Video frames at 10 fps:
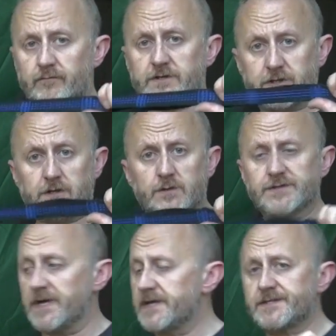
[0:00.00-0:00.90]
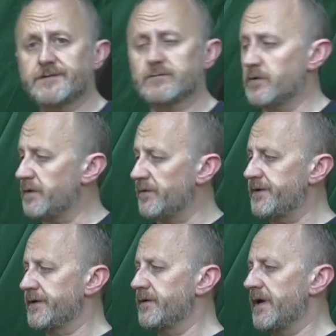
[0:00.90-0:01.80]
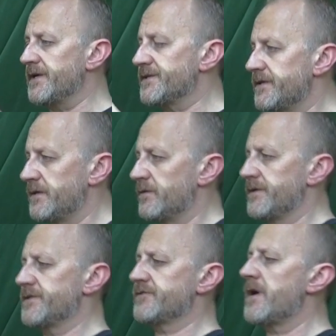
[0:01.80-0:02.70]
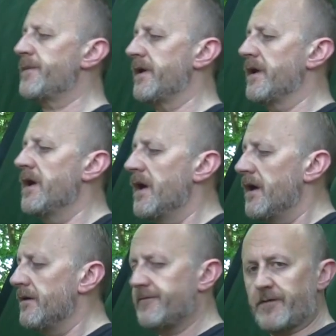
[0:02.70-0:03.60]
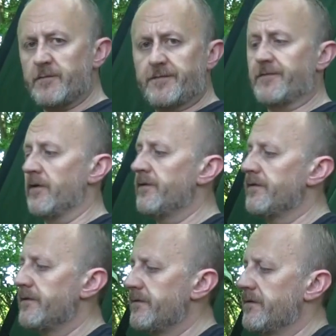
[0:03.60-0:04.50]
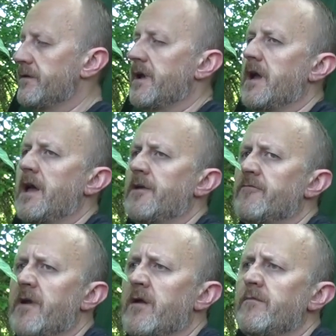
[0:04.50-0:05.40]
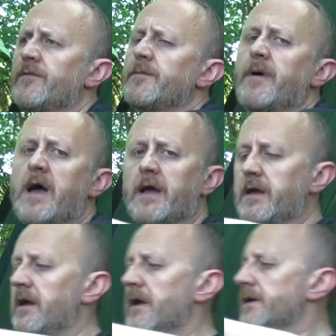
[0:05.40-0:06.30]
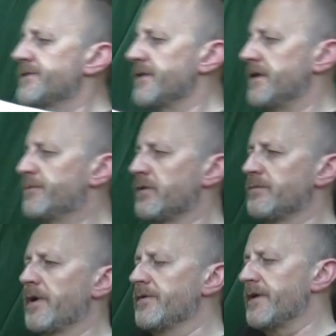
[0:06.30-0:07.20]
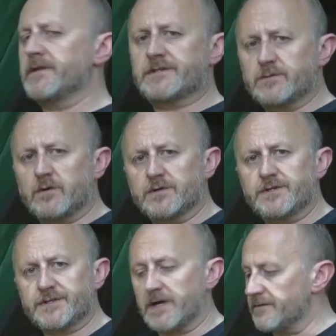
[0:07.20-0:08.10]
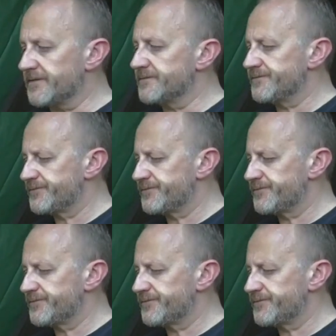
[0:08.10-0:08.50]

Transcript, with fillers: to use this, what you want to do is you want to strap it from the front and around the back, so that you pull both ends towards yourself,